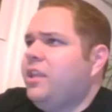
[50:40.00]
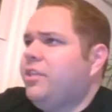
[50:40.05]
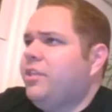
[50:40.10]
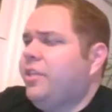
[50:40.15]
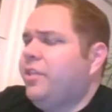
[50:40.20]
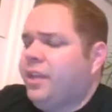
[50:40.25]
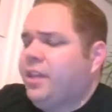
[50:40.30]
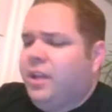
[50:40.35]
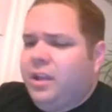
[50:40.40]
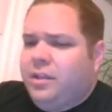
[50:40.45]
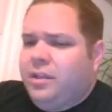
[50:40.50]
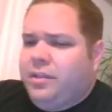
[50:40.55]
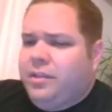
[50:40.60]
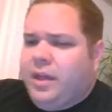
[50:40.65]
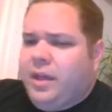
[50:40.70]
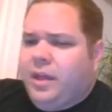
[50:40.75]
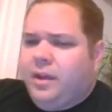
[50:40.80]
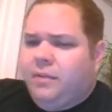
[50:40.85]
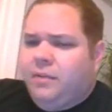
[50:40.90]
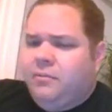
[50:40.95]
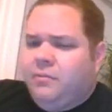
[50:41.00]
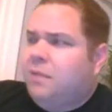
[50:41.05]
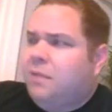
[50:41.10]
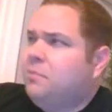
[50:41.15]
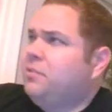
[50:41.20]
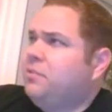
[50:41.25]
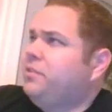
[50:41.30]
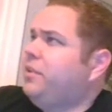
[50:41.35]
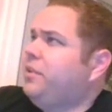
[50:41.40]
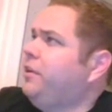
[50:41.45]
anything like that. I've never
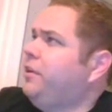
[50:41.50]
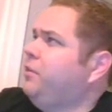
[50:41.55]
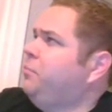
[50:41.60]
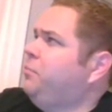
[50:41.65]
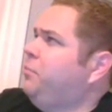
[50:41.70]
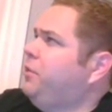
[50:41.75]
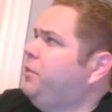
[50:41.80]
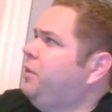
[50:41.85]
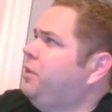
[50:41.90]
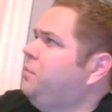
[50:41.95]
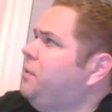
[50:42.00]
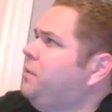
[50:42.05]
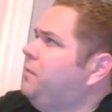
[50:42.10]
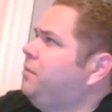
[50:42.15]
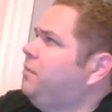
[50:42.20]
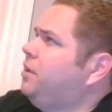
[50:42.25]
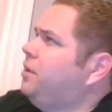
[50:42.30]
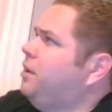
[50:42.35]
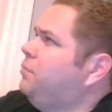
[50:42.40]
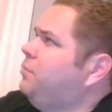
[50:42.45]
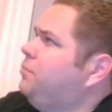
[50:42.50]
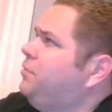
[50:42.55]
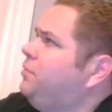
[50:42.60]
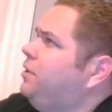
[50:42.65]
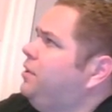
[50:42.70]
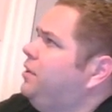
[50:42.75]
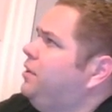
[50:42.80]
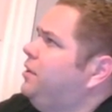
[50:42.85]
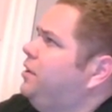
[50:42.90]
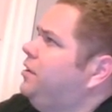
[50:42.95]
kept a tiger barb. Never kept
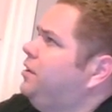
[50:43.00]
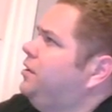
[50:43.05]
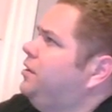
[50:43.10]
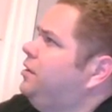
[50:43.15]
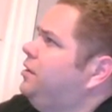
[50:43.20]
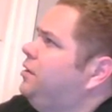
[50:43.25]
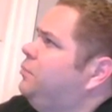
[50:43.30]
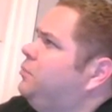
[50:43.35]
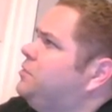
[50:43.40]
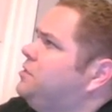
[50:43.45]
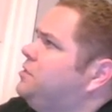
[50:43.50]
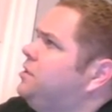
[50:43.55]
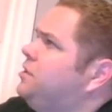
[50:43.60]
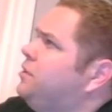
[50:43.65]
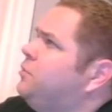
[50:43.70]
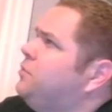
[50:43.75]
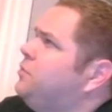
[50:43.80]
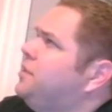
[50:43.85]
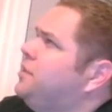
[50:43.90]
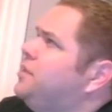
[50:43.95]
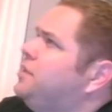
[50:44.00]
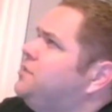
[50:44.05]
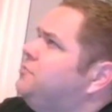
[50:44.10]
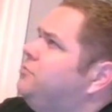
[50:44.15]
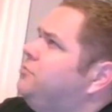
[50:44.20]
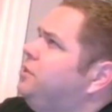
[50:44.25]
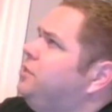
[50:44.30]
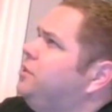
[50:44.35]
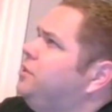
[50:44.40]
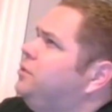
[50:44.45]
a what's another one that's
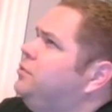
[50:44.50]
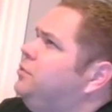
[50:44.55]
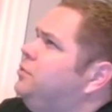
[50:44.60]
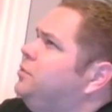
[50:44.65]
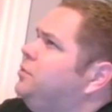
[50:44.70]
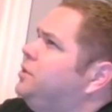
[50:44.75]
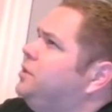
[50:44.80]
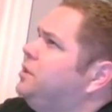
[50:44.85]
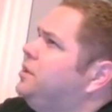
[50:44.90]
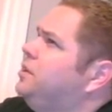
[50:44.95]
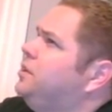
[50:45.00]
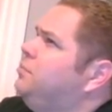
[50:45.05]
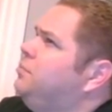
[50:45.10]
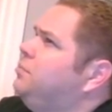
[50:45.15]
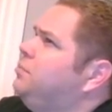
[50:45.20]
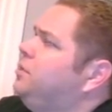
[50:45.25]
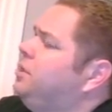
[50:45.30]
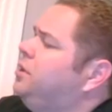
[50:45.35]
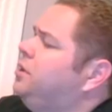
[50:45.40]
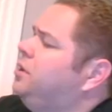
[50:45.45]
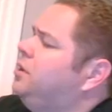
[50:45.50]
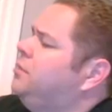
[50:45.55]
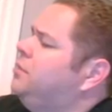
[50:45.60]
a really cool one I keep.